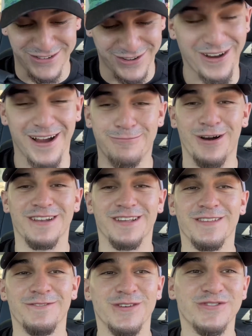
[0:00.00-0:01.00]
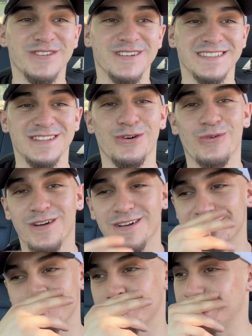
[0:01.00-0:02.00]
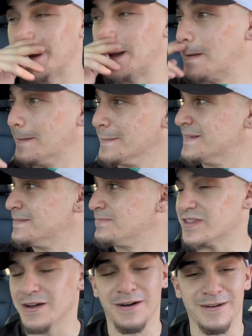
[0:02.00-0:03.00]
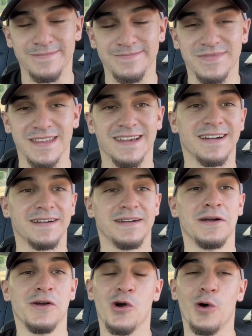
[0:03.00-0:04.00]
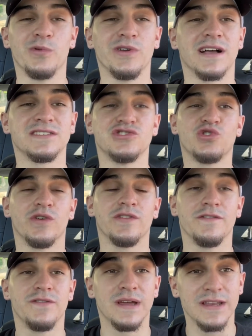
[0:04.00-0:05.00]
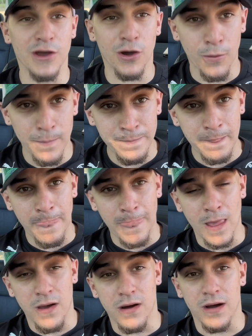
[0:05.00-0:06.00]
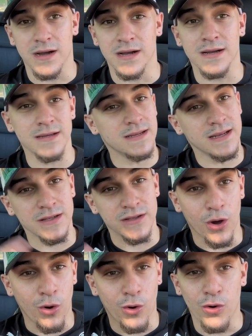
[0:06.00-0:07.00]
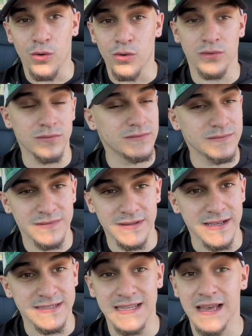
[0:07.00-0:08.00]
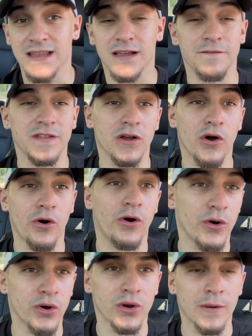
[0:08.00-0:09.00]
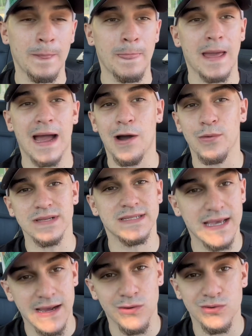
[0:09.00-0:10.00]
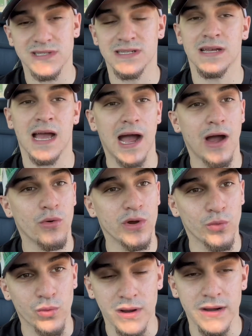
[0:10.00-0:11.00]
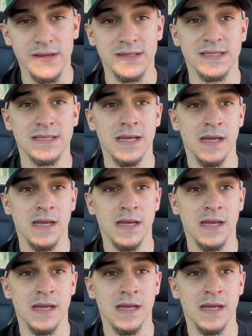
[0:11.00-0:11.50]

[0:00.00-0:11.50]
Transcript: tripod in the future. It still works, but um, yeah. Hope you guys enjoyed the video. Uh, the whole aesthetic of the car, how it sounds, how it runs.